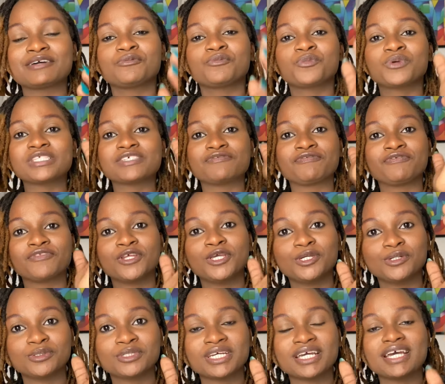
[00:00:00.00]
with
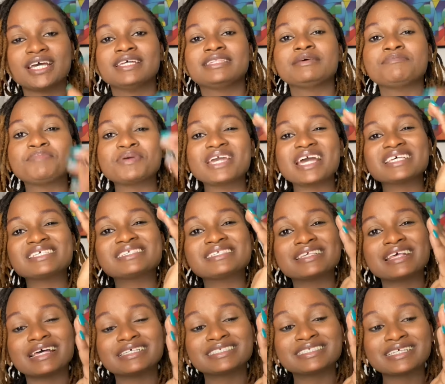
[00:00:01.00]
fluid, the biggest
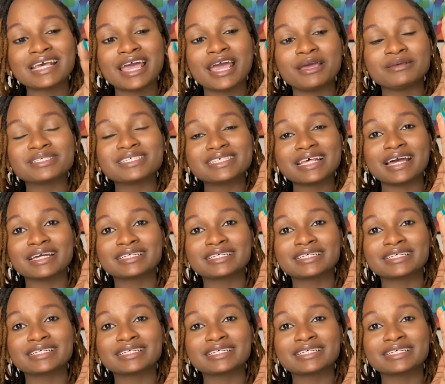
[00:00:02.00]
sac